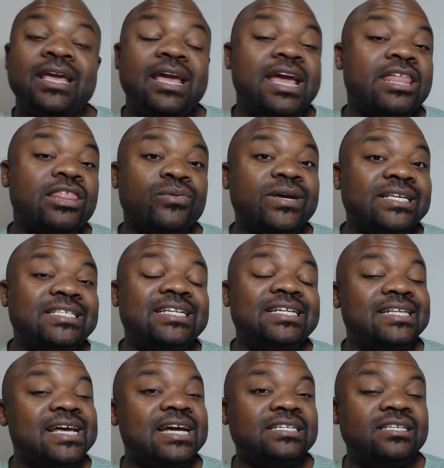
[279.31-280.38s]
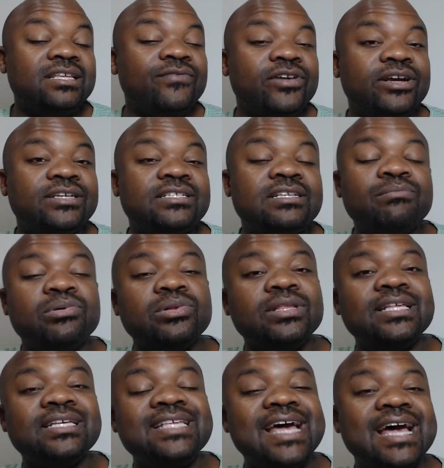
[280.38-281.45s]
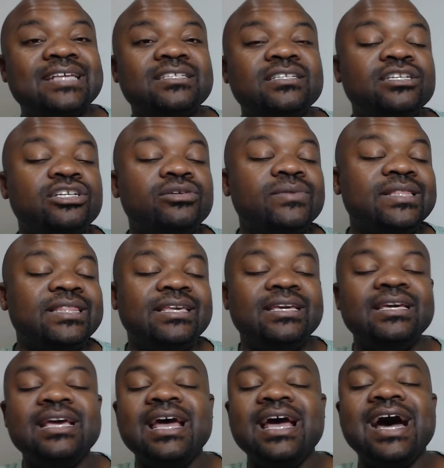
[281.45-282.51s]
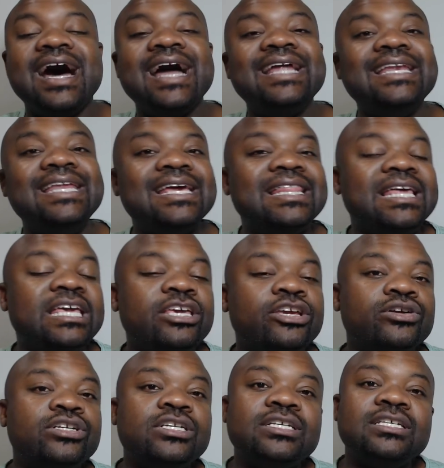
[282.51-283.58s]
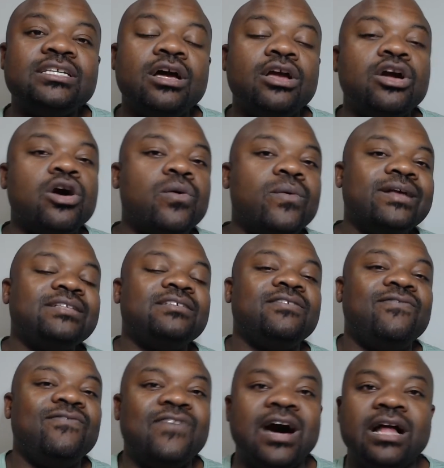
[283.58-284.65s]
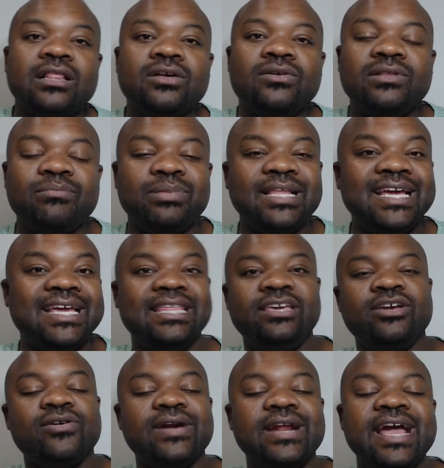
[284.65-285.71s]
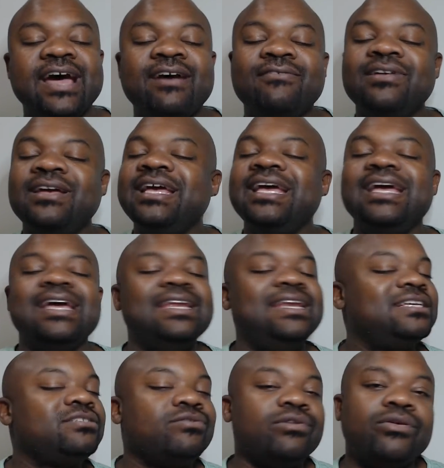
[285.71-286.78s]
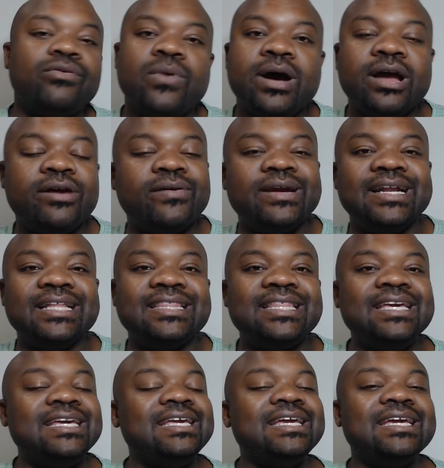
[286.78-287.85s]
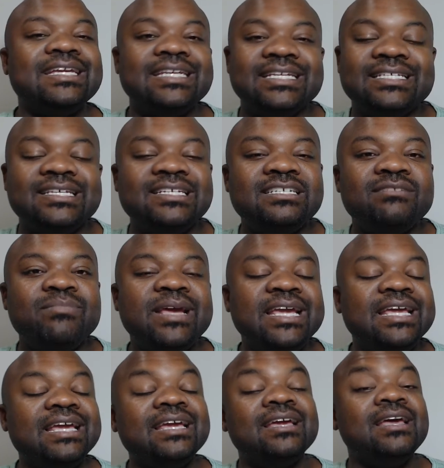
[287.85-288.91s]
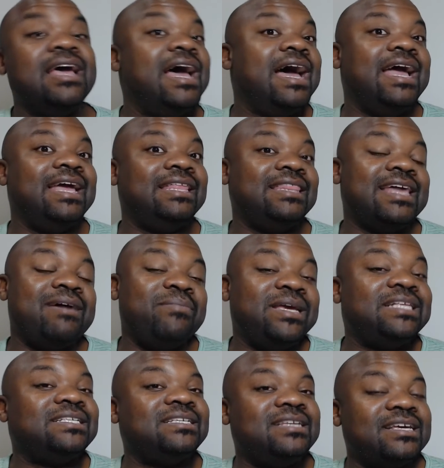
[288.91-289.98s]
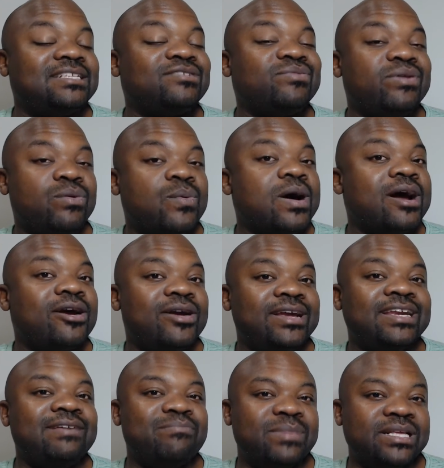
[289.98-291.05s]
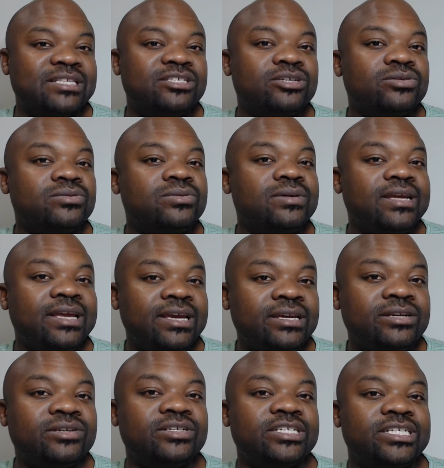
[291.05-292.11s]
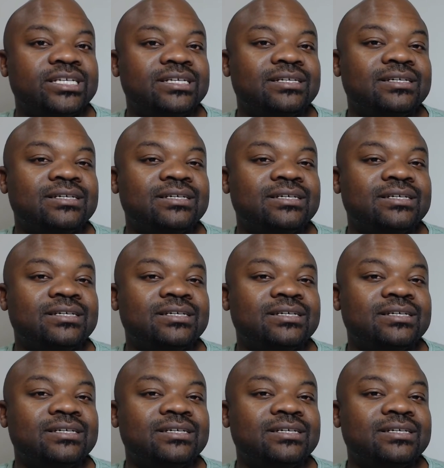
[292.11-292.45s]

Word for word: And the reason is actually very simple. This has to do with the idea that you're just going to follow the plan that you already have. It doesn't require any thinking and decision making, and that means it doesn't require any mental energy.